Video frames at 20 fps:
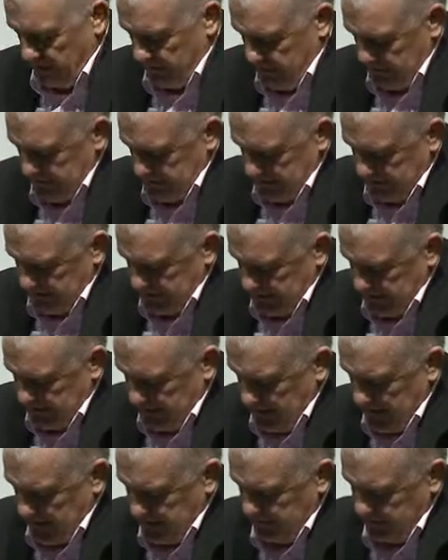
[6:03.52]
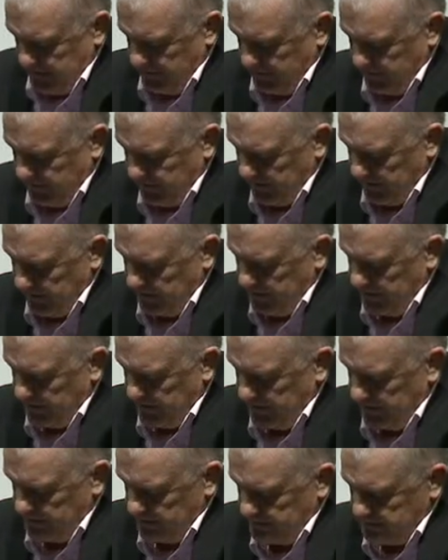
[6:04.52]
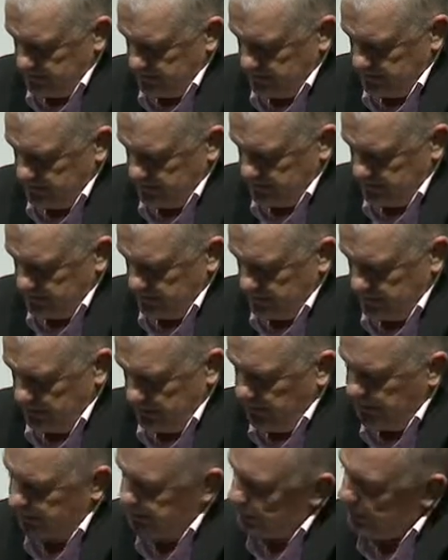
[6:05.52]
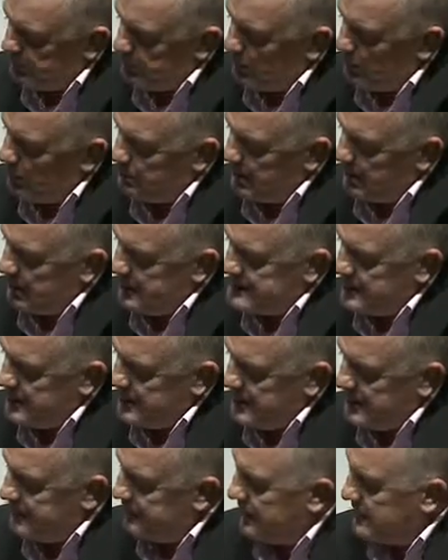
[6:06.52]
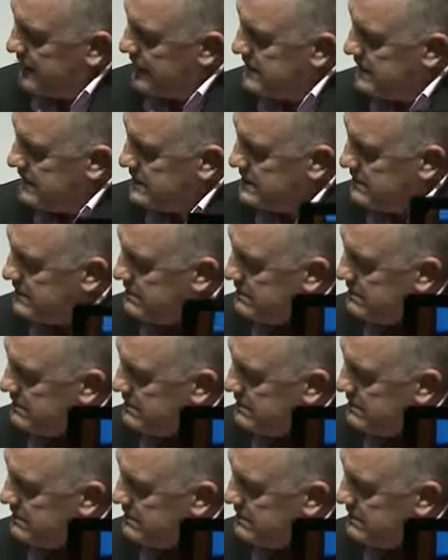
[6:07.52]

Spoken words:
Retail started, if you think, with mobility in the 90s.